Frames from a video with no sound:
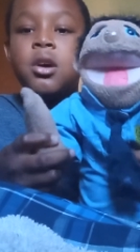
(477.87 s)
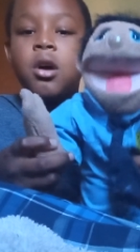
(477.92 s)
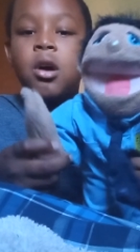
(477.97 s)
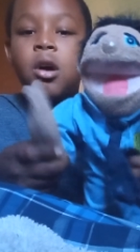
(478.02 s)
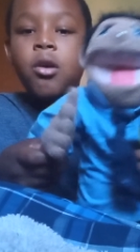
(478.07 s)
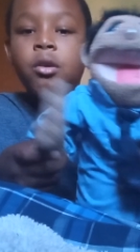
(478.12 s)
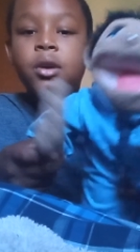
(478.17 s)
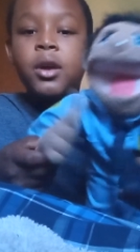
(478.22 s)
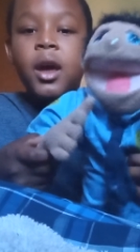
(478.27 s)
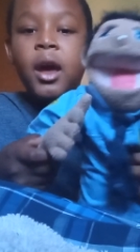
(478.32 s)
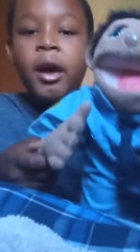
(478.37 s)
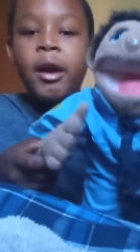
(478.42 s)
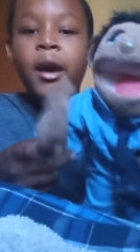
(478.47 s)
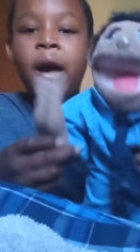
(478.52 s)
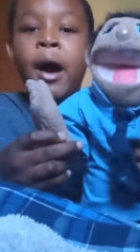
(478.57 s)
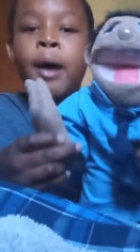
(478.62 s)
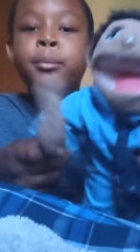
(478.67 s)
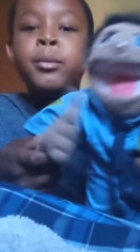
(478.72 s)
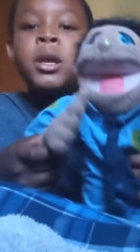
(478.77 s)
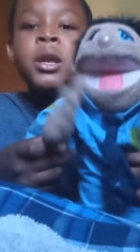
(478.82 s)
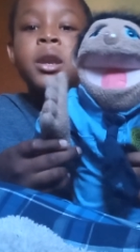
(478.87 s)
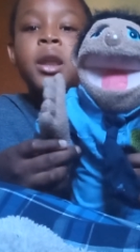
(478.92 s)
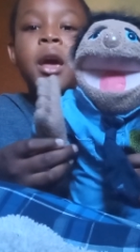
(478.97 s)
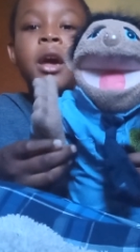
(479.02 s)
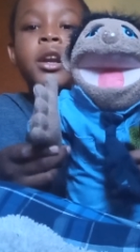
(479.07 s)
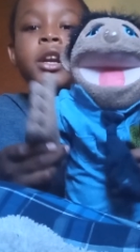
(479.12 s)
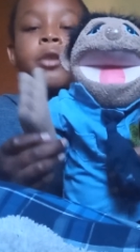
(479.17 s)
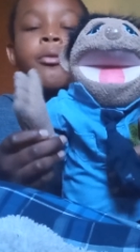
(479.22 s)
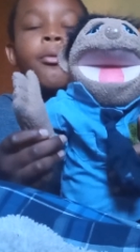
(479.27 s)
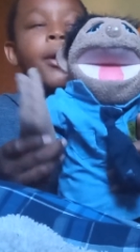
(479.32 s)
Okay, I'm the
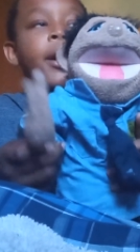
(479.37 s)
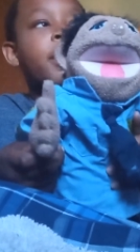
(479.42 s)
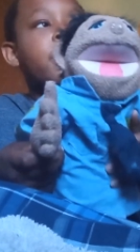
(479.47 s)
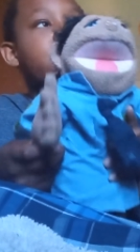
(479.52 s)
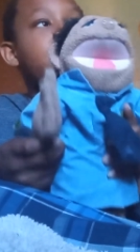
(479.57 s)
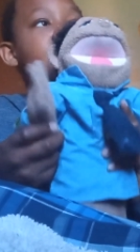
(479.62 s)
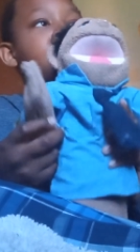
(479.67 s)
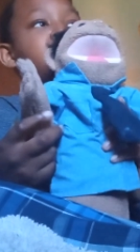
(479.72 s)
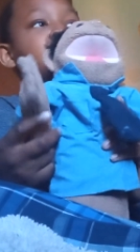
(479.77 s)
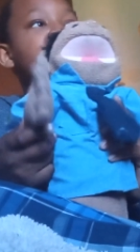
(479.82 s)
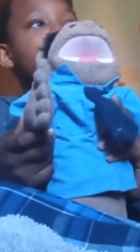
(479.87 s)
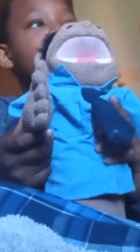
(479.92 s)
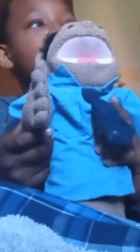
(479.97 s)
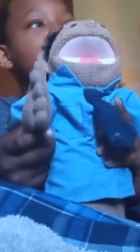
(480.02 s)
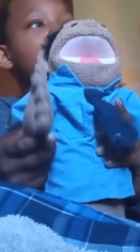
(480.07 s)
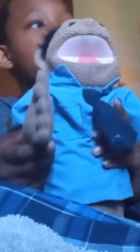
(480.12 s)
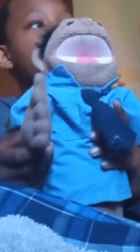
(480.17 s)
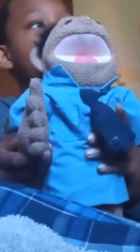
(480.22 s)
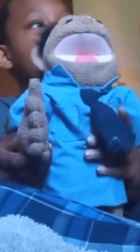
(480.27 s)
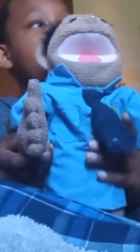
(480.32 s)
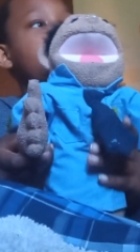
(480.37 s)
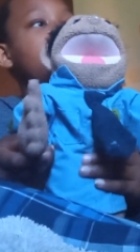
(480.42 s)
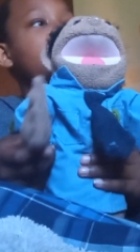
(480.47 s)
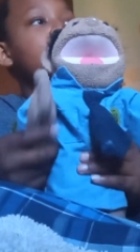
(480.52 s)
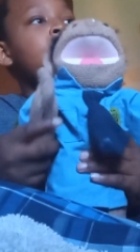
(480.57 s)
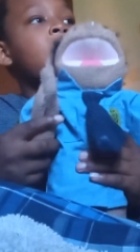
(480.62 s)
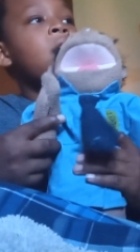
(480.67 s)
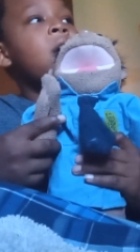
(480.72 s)
narrator of this story.